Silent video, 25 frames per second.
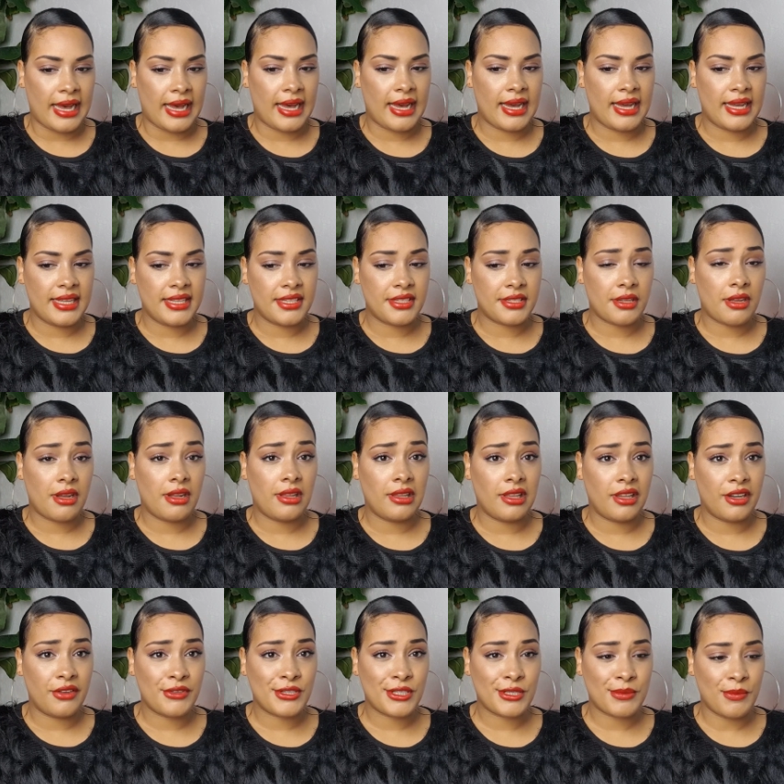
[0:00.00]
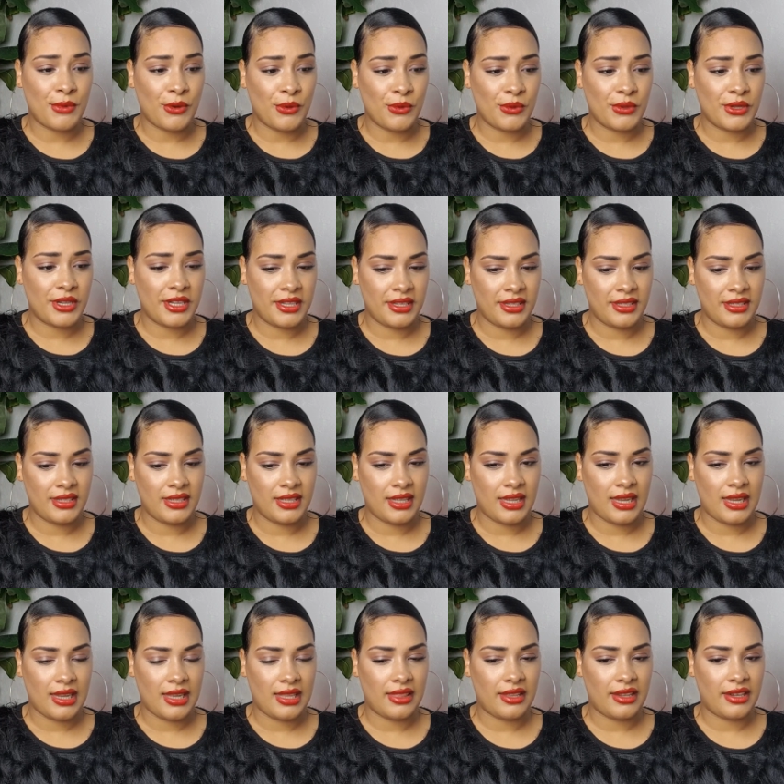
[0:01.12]
I saw a lot of smoke
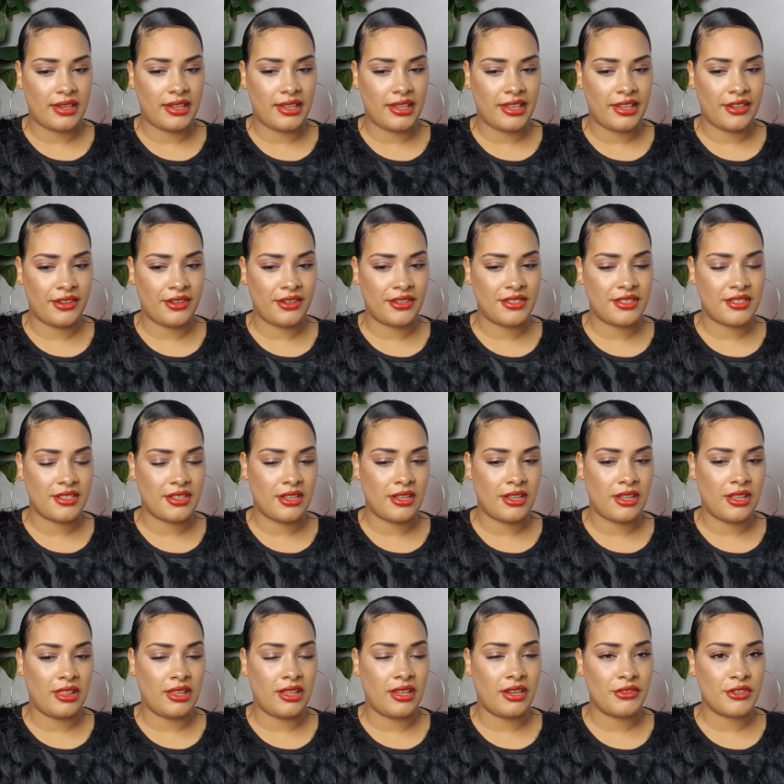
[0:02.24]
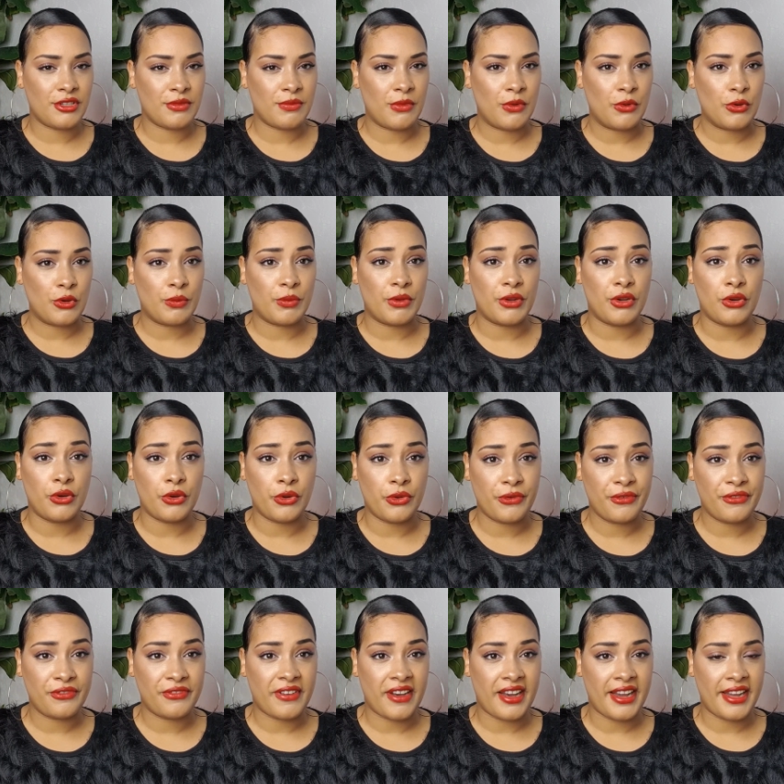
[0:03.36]
and then I heard a lot of smoke but no
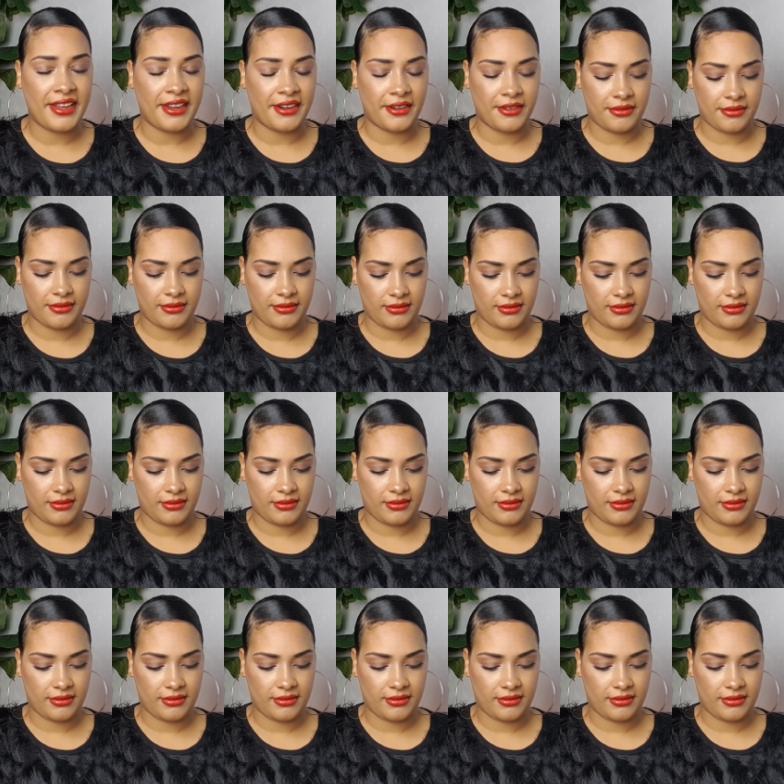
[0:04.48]
fire.